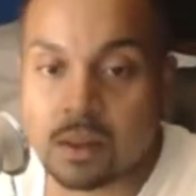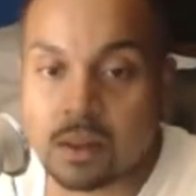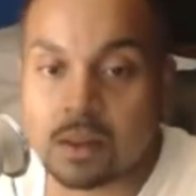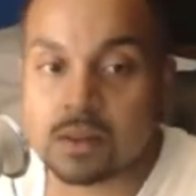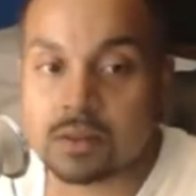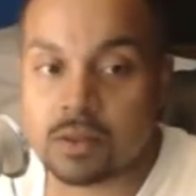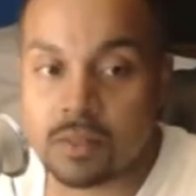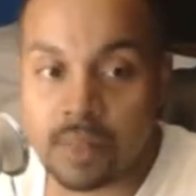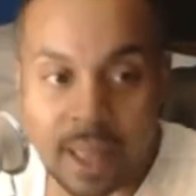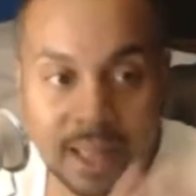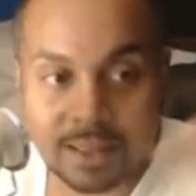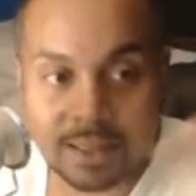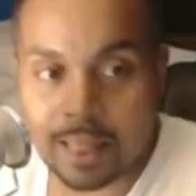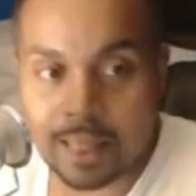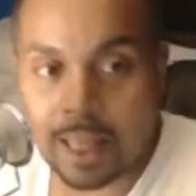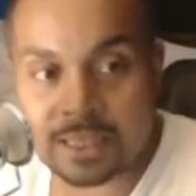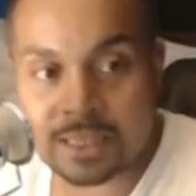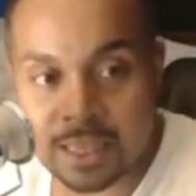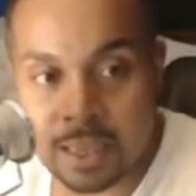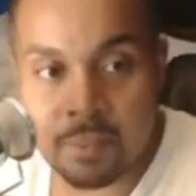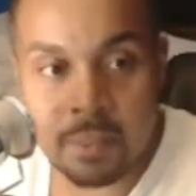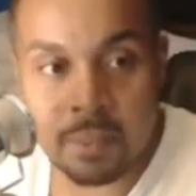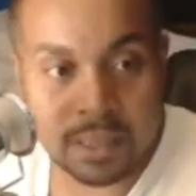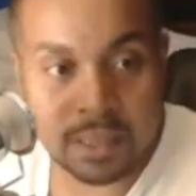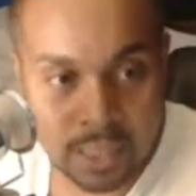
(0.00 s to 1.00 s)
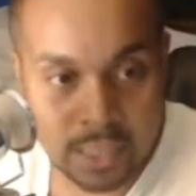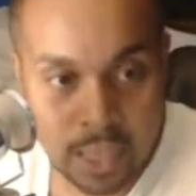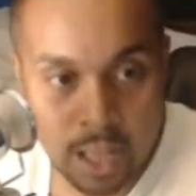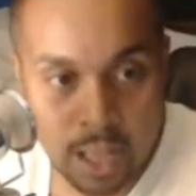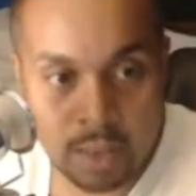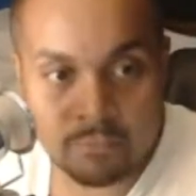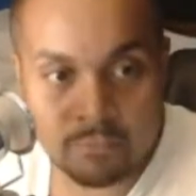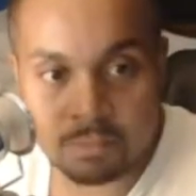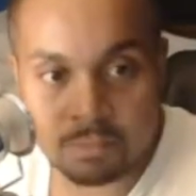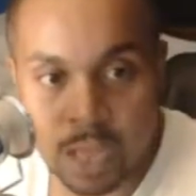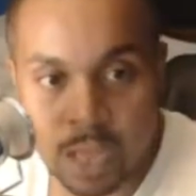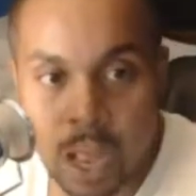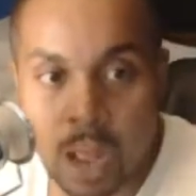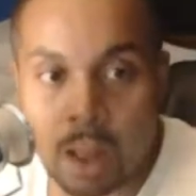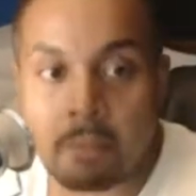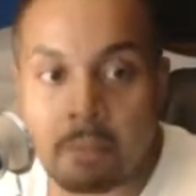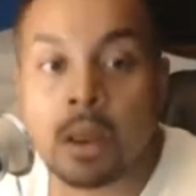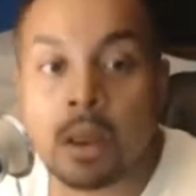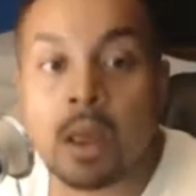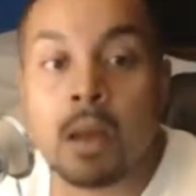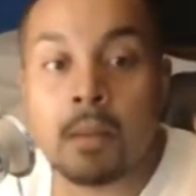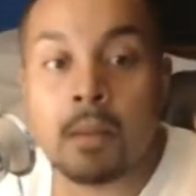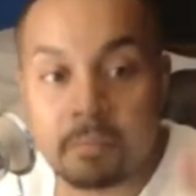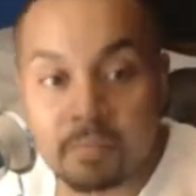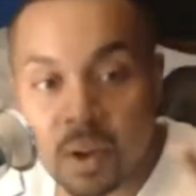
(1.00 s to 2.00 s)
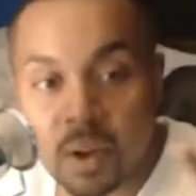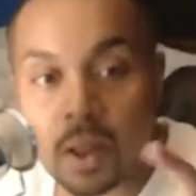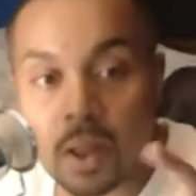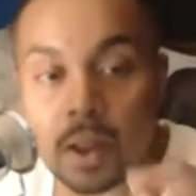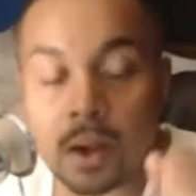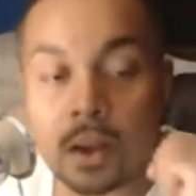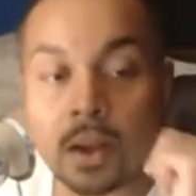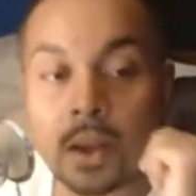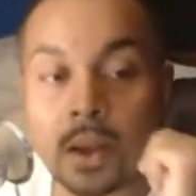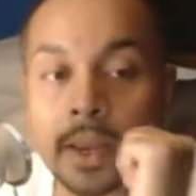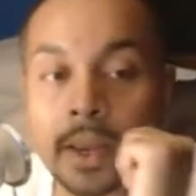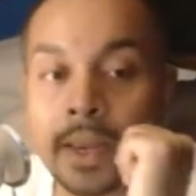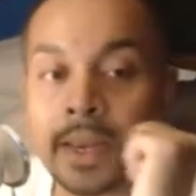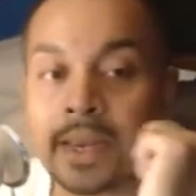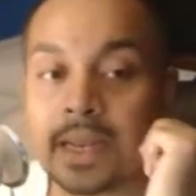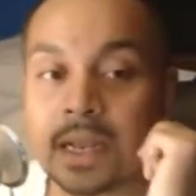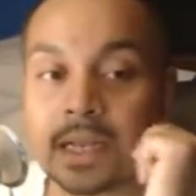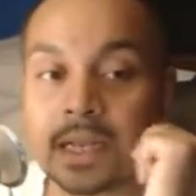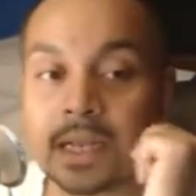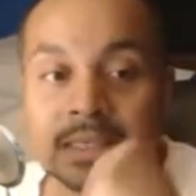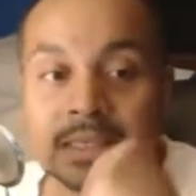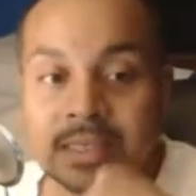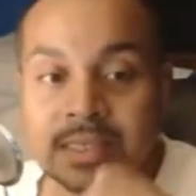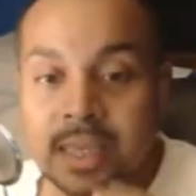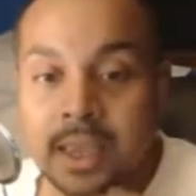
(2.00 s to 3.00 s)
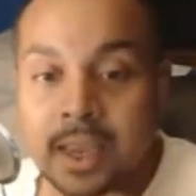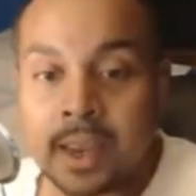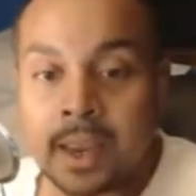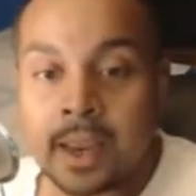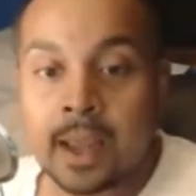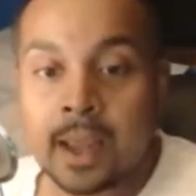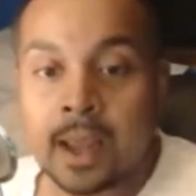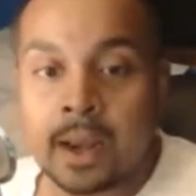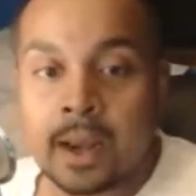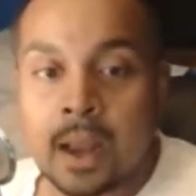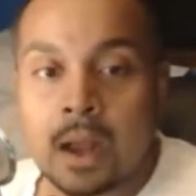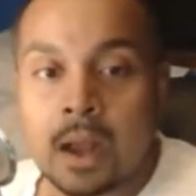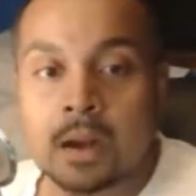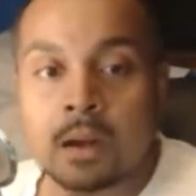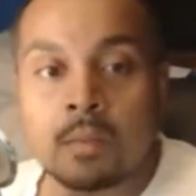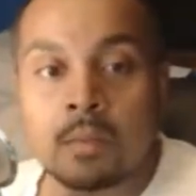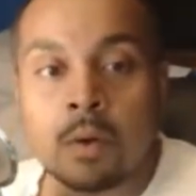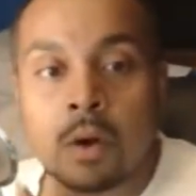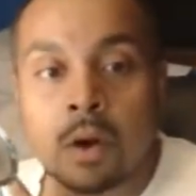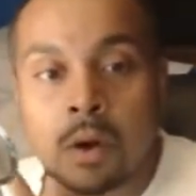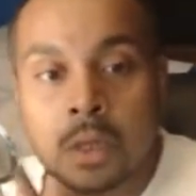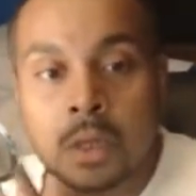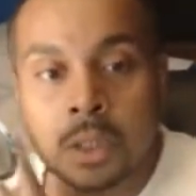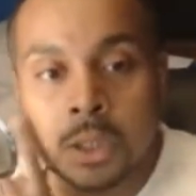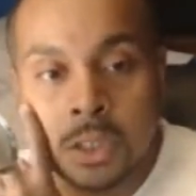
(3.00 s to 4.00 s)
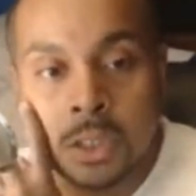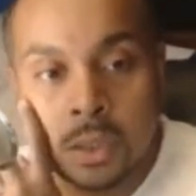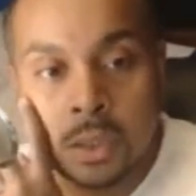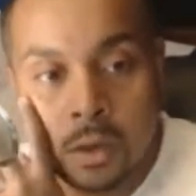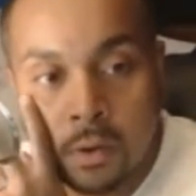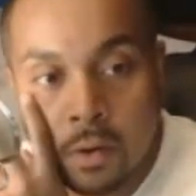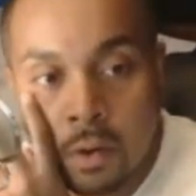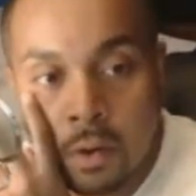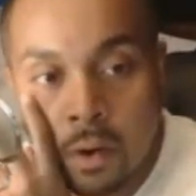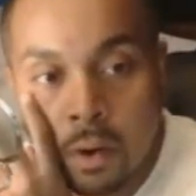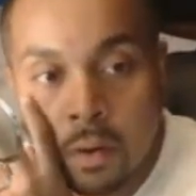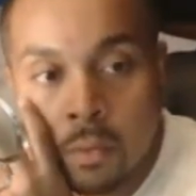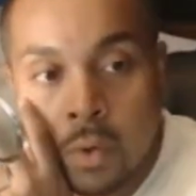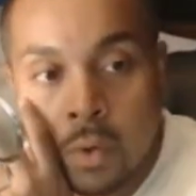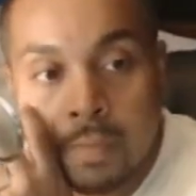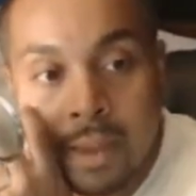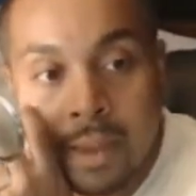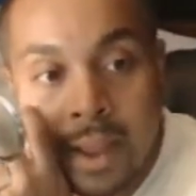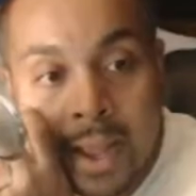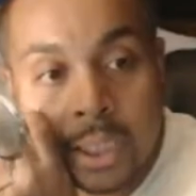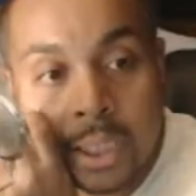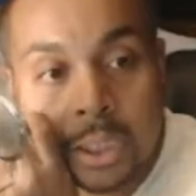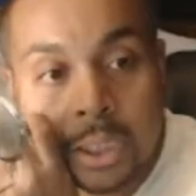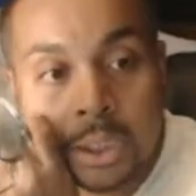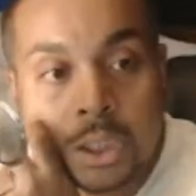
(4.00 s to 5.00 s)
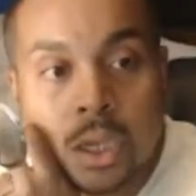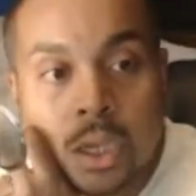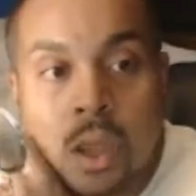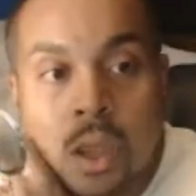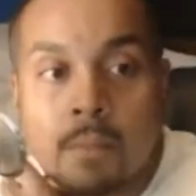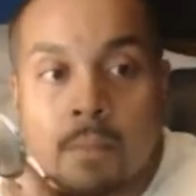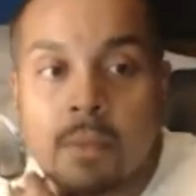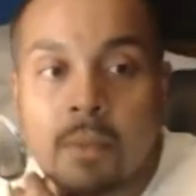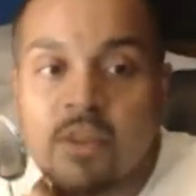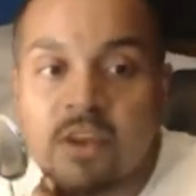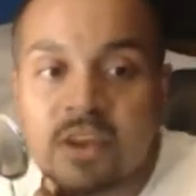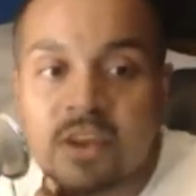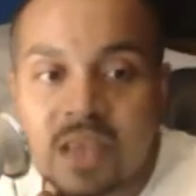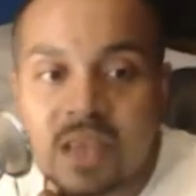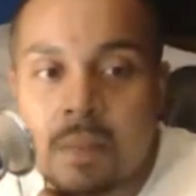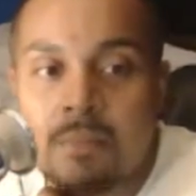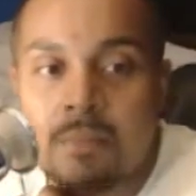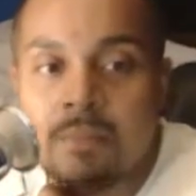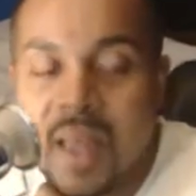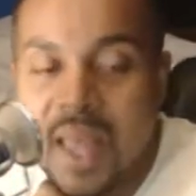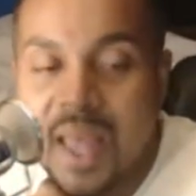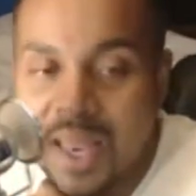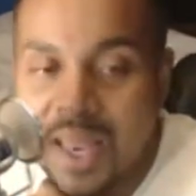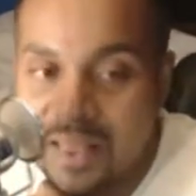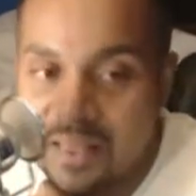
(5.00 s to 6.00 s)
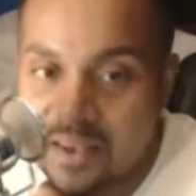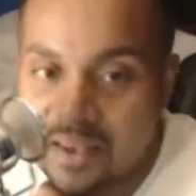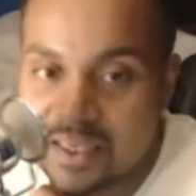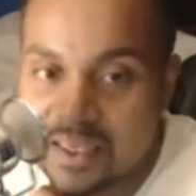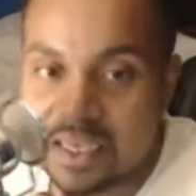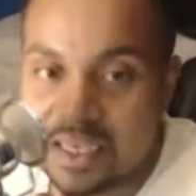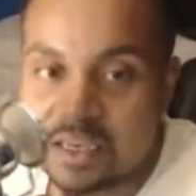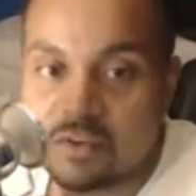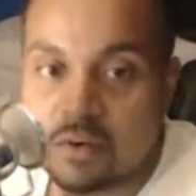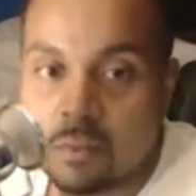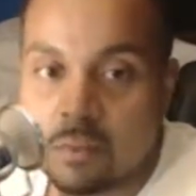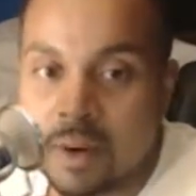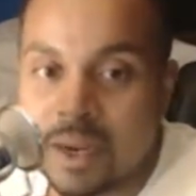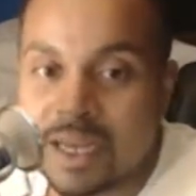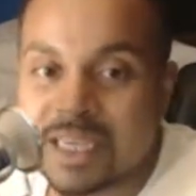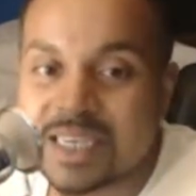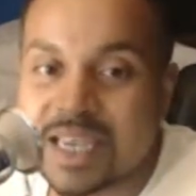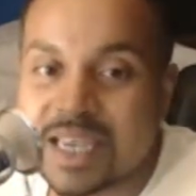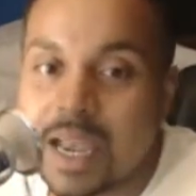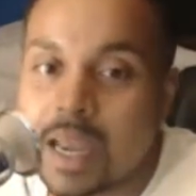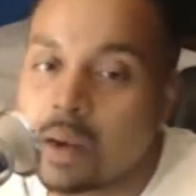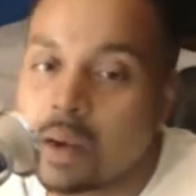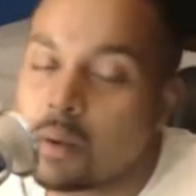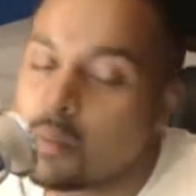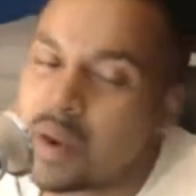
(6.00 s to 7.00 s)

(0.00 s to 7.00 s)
So that statement's gone from Tom. But he does say a Nakamura Jinder rematch, but this time banning the Singhs from ringside.